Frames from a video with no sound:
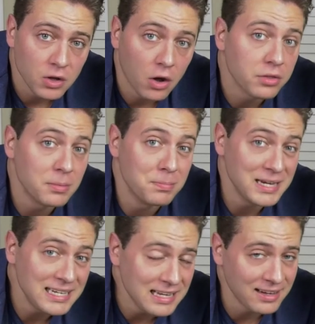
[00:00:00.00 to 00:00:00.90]
all the
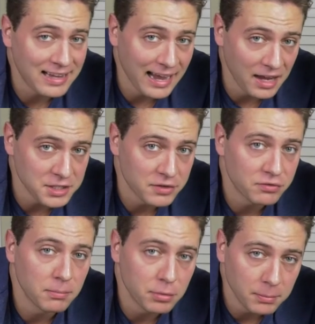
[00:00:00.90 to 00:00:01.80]
media cache
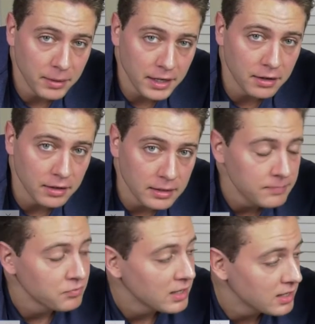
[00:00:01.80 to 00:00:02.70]
from Premiere
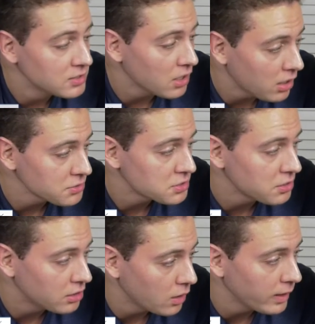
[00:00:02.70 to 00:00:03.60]
is
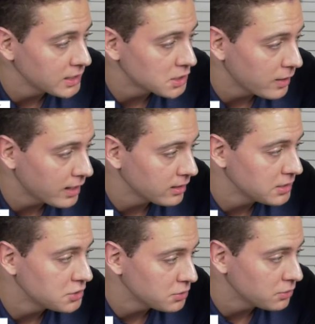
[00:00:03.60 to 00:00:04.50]
also going directly
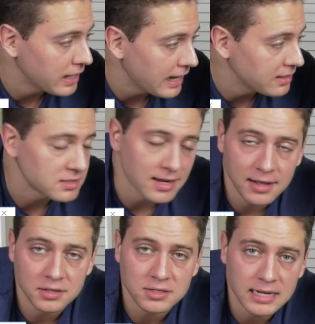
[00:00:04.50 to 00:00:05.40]
to that
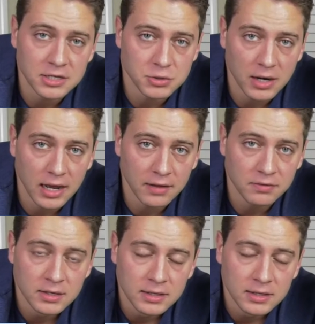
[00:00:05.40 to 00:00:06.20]
solid state drive.